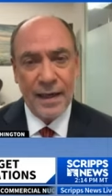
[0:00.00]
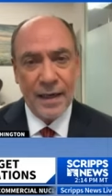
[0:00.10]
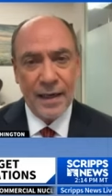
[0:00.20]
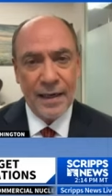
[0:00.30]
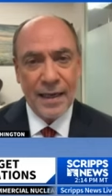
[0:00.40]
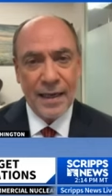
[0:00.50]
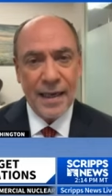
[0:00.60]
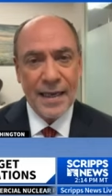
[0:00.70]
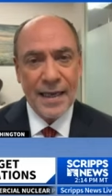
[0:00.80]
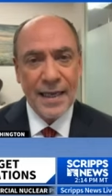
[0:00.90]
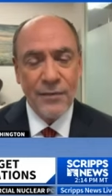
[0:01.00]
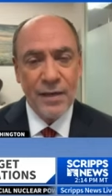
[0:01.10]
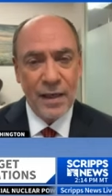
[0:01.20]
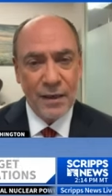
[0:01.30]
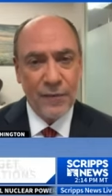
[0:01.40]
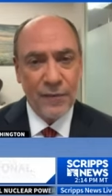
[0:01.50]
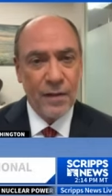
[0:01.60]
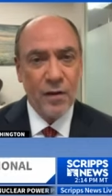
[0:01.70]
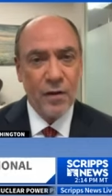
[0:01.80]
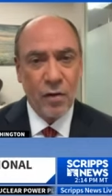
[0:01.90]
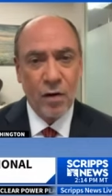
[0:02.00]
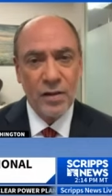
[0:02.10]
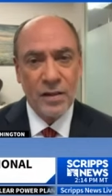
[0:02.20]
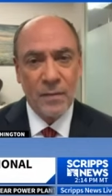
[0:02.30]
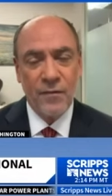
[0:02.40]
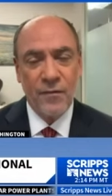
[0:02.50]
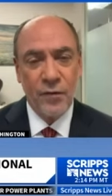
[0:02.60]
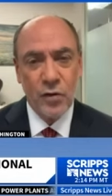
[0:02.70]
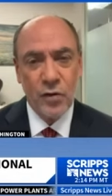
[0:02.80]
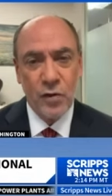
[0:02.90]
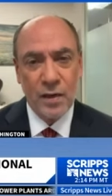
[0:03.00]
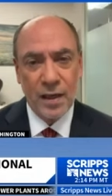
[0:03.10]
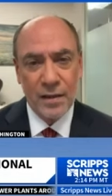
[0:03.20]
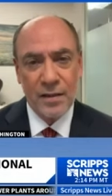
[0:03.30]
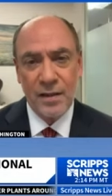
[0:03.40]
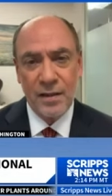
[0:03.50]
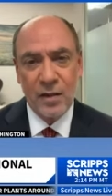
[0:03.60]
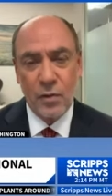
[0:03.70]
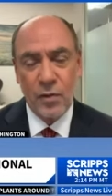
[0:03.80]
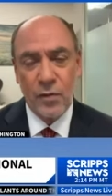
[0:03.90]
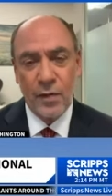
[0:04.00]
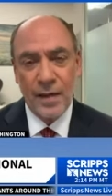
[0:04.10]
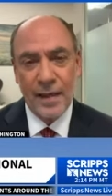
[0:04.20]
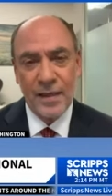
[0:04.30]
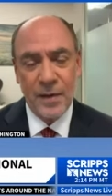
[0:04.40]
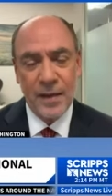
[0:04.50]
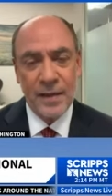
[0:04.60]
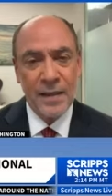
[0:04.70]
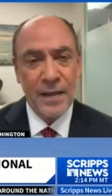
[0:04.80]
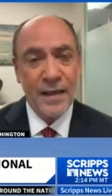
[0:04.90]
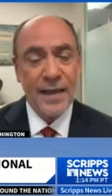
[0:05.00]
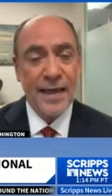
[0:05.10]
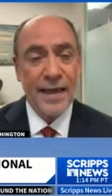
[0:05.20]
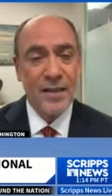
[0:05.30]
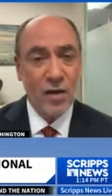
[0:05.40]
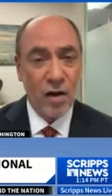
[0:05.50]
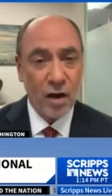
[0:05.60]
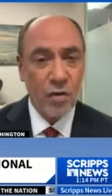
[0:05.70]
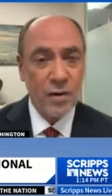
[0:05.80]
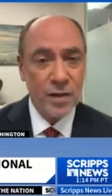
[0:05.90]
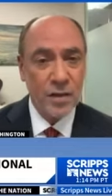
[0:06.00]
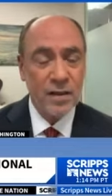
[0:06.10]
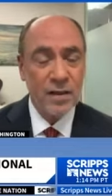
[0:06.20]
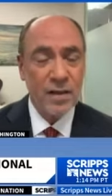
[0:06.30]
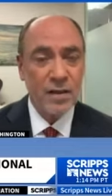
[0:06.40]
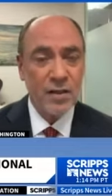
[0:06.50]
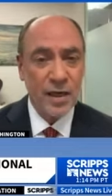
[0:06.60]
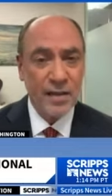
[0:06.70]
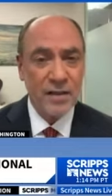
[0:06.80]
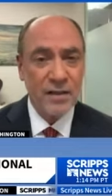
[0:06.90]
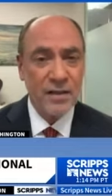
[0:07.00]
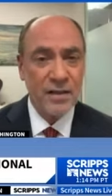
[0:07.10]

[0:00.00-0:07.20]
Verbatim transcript: Uh, even if there are some future cuts in the growth rate of that spending, it's not going to change the